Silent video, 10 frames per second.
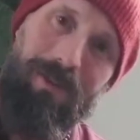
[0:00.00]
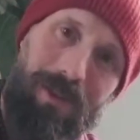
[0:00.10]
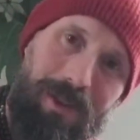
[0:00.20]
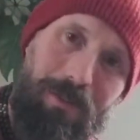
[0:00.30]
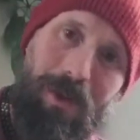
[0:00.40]
for
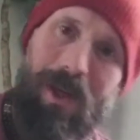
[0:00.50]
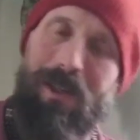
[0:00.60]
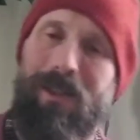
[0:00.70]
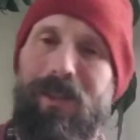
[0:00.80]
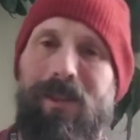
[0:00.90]
this
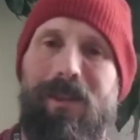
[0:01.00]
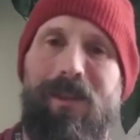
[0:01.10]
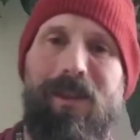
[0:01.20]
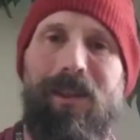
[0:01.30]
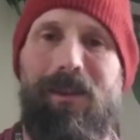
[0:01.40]
process. And
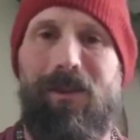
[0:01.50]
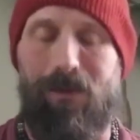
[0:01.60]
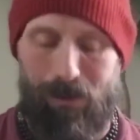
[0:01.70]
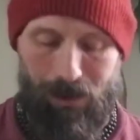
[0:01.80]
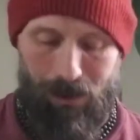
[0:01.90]
it's like
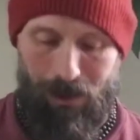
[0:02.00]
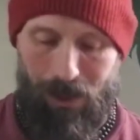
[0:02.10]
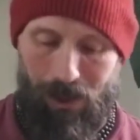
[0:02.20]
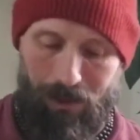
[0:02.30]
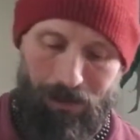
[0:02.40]
this really
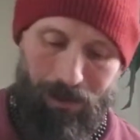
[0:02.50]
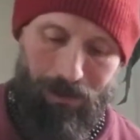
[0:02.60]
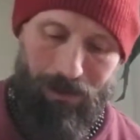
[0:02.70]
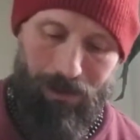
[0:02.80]
kind of a